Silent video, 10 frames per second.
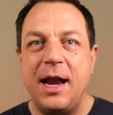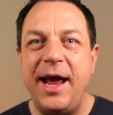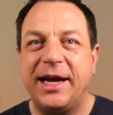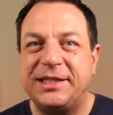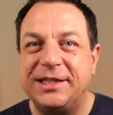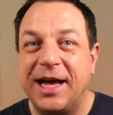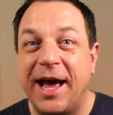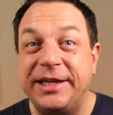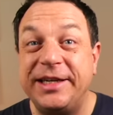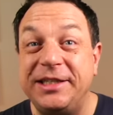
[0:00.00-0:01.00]
Next,
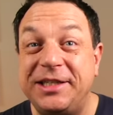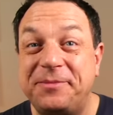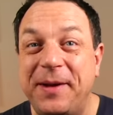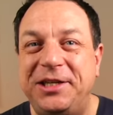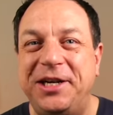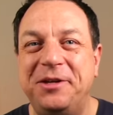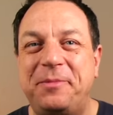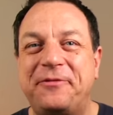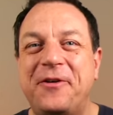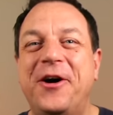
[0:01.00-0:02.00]
as I just
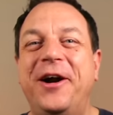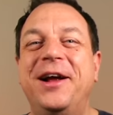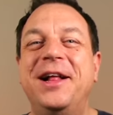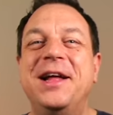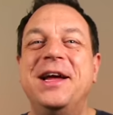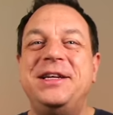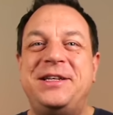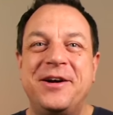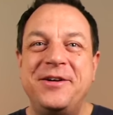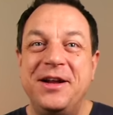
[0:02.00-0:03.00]
mentioned before,
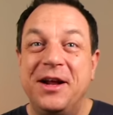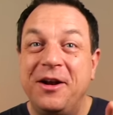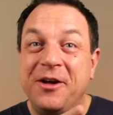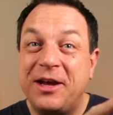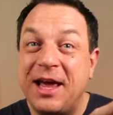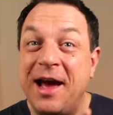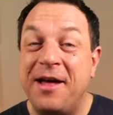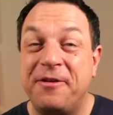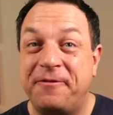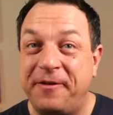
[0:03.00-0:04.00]
don't look
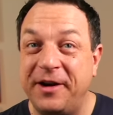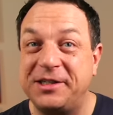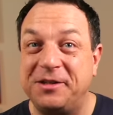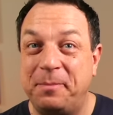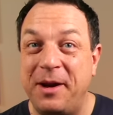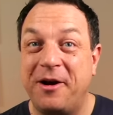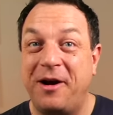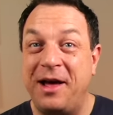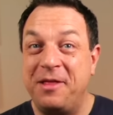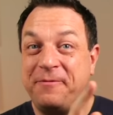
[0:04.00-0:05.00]
at the first
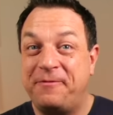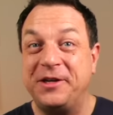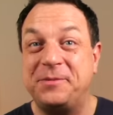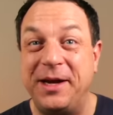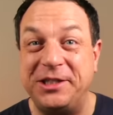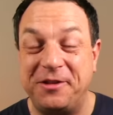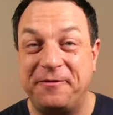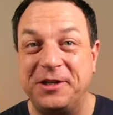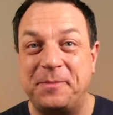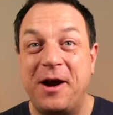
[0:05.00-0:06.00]
bar, at the first measure,
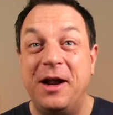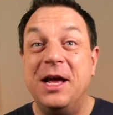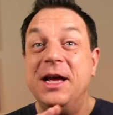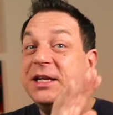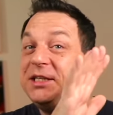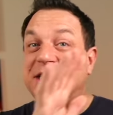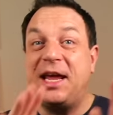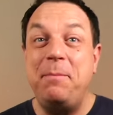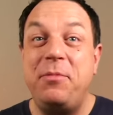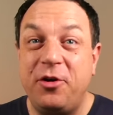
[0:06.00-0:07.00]
the first bar.
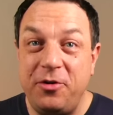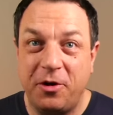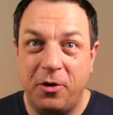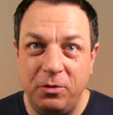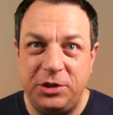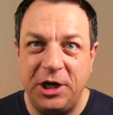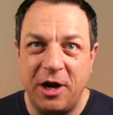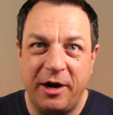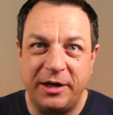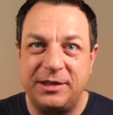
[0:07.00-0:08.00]
Skim through the whole
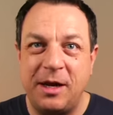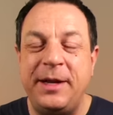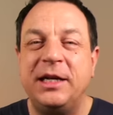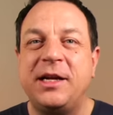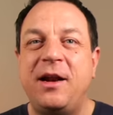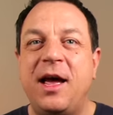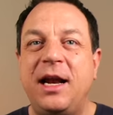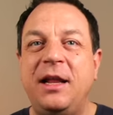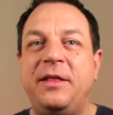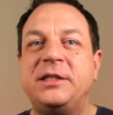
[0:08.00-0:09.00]
chart. I mean, it's
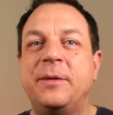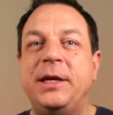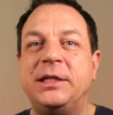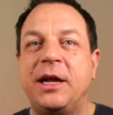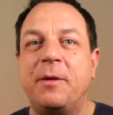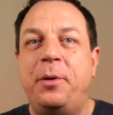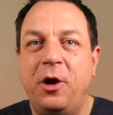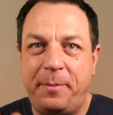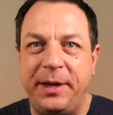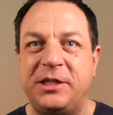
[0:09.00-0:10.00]
unlikely that somebody's going to
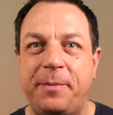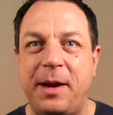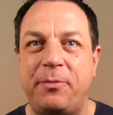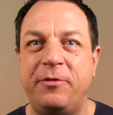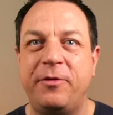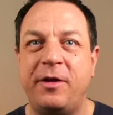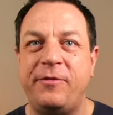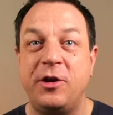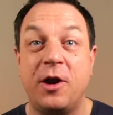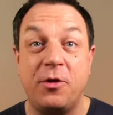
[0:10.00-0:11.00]
put a piece of paper in front
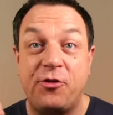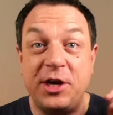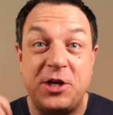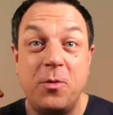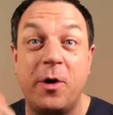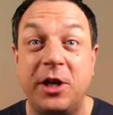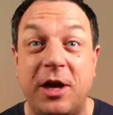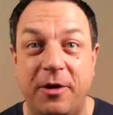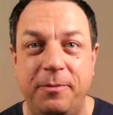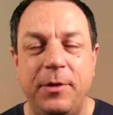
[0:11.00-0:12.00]
of you and go, 3, 2, 1,
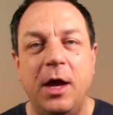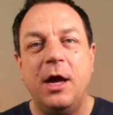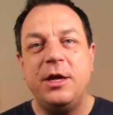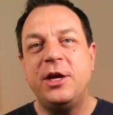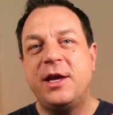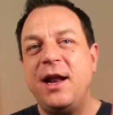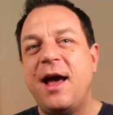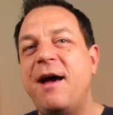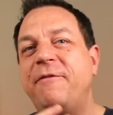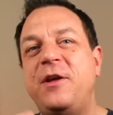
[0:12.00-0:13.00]
go. You're going to
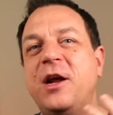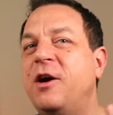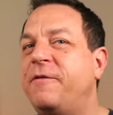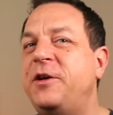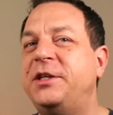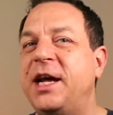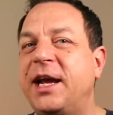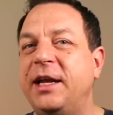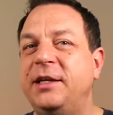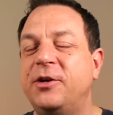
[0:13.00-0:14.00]
have, you know, a few
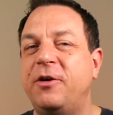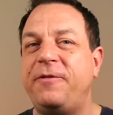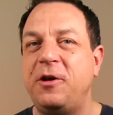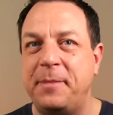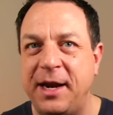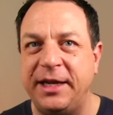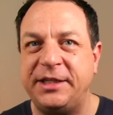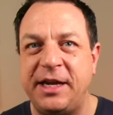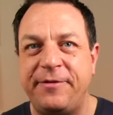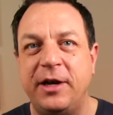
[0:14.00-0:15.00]
seconds or a few
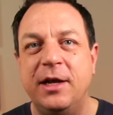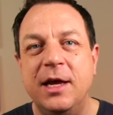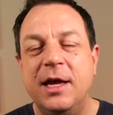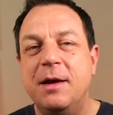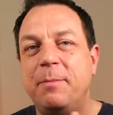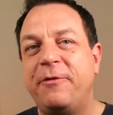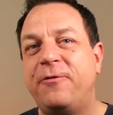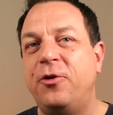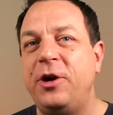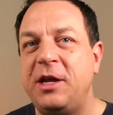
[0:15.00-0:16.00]
minutes even
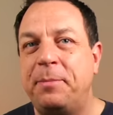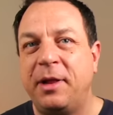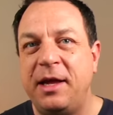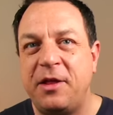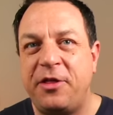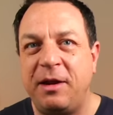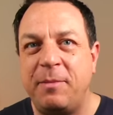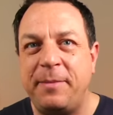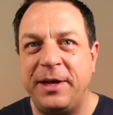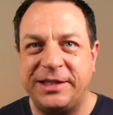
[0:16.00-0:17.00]
before you play the
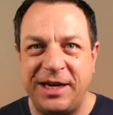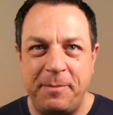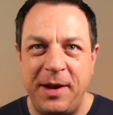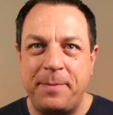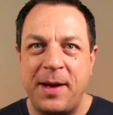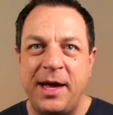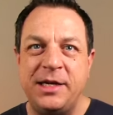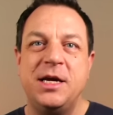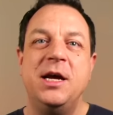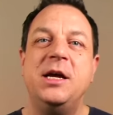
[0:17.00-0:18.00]
thing. Maybe it's in a big
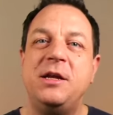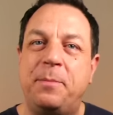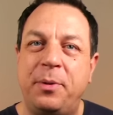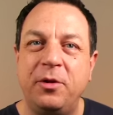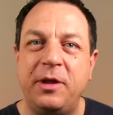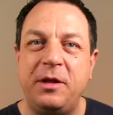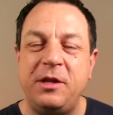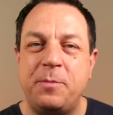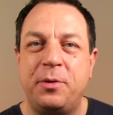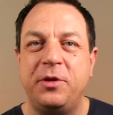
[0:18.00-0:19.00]
band. You pull
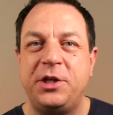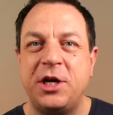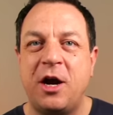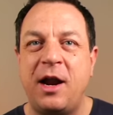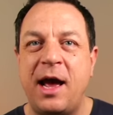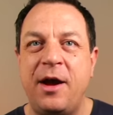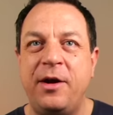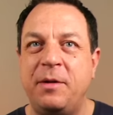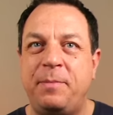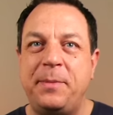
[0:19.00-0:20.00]
the chart
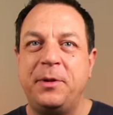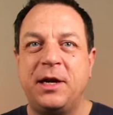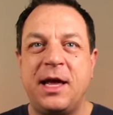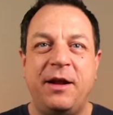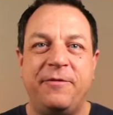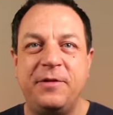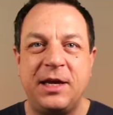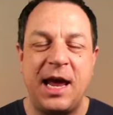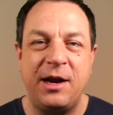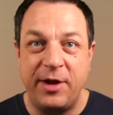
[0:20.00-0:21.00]
out and people are kind of
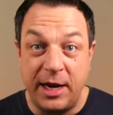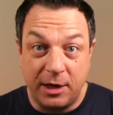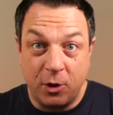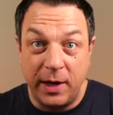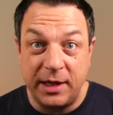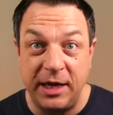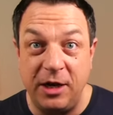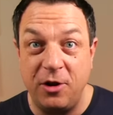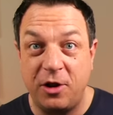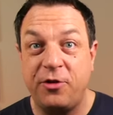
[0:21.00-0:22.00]
getting ready.
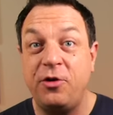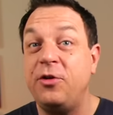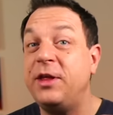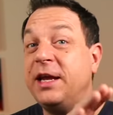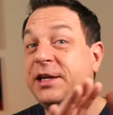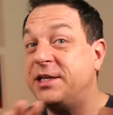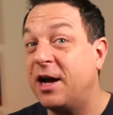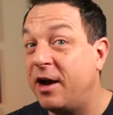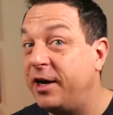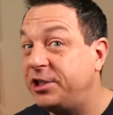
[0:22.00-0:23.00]
Quickly look through the
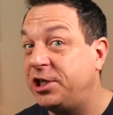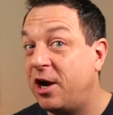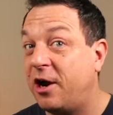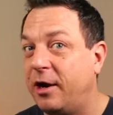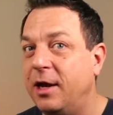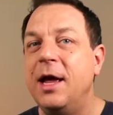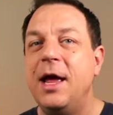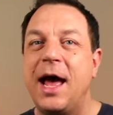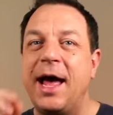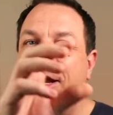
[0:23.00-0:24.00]
entire chart
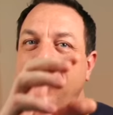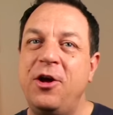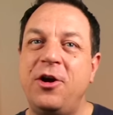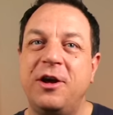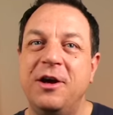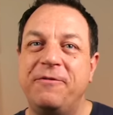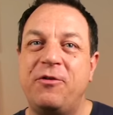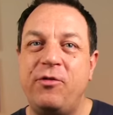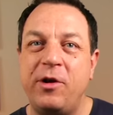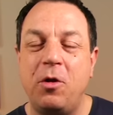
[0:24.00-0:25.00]
and look
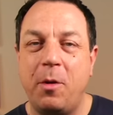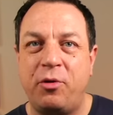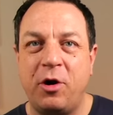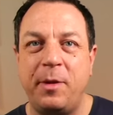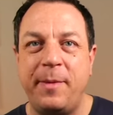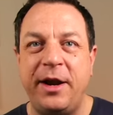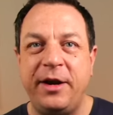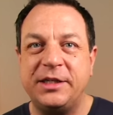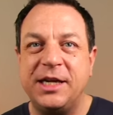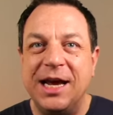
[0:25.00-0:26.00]
for real problem
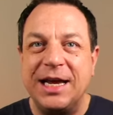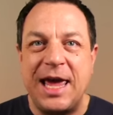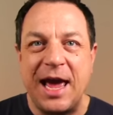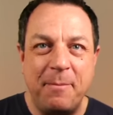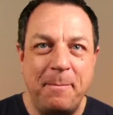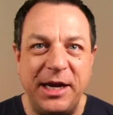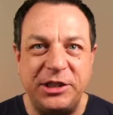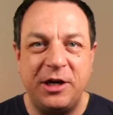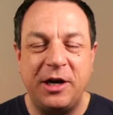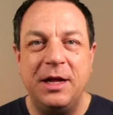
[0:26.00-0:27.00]
areas. Get a
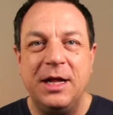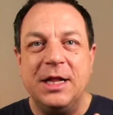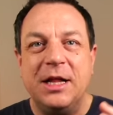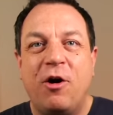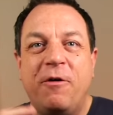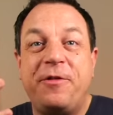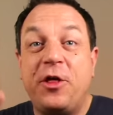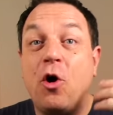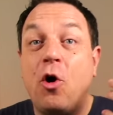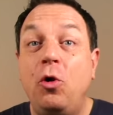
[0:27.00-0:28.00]
measure of
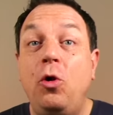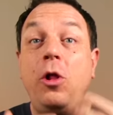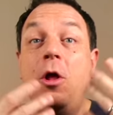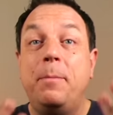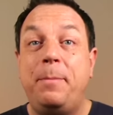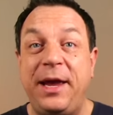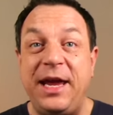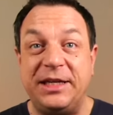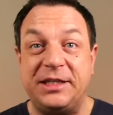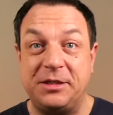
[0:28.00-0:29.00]
the whole
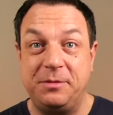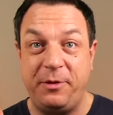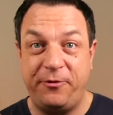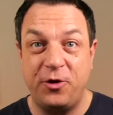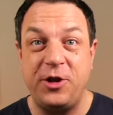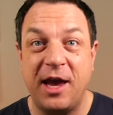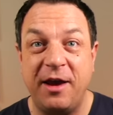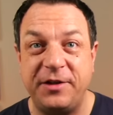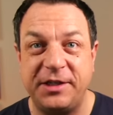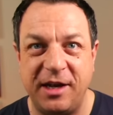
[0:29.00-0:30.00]
piece before you
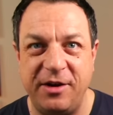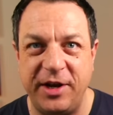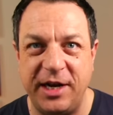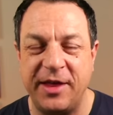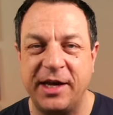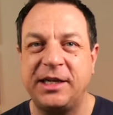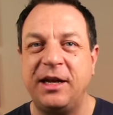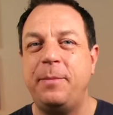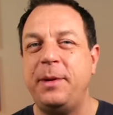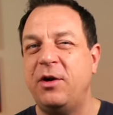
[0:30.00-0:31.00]
have to sight read it. That's
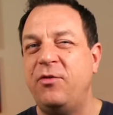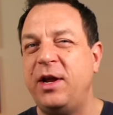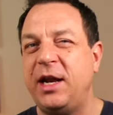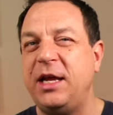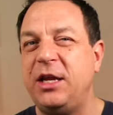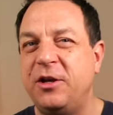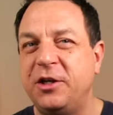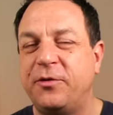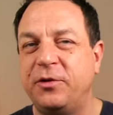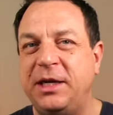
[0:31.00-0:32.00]
going to be a really
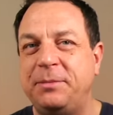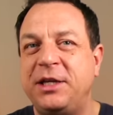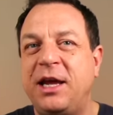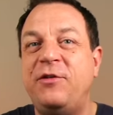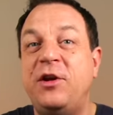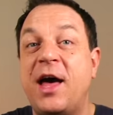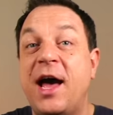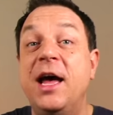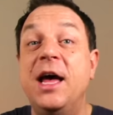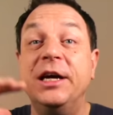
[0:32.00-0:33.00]
useful tip to give you
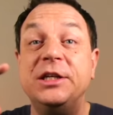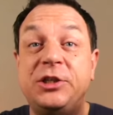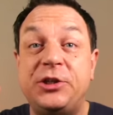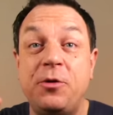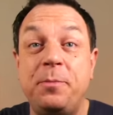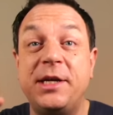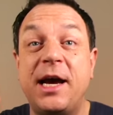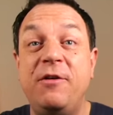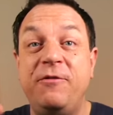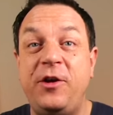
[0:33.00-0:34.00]
that zoomed
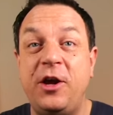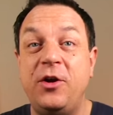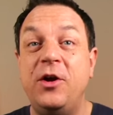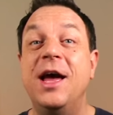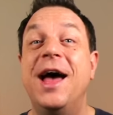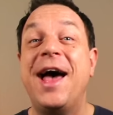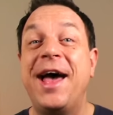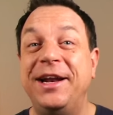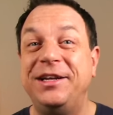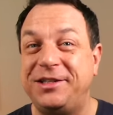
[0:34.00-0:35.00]
out view
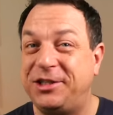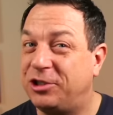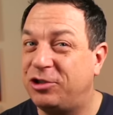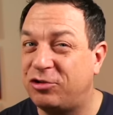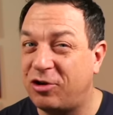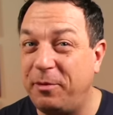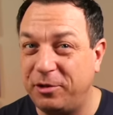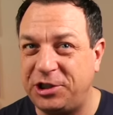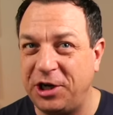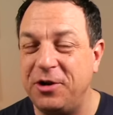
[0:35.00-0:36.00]
and to
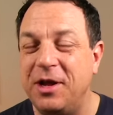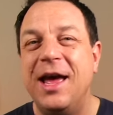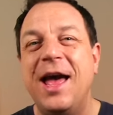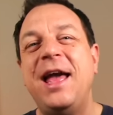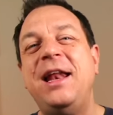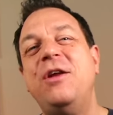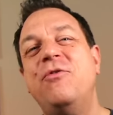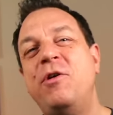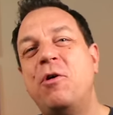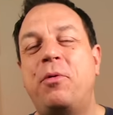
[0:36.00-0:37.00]
troubleshoot any
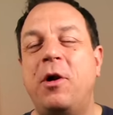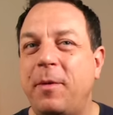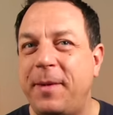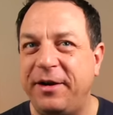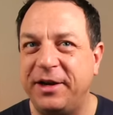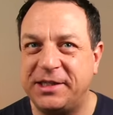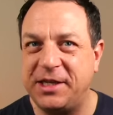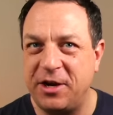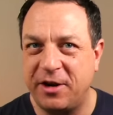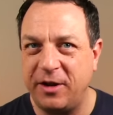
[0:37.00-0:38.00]
real problem areas
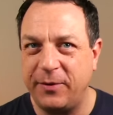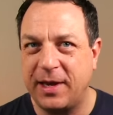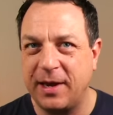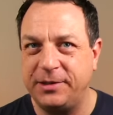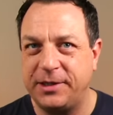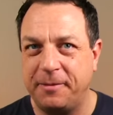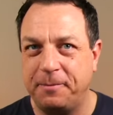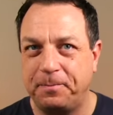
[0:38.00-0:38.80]
that you're going to encounter.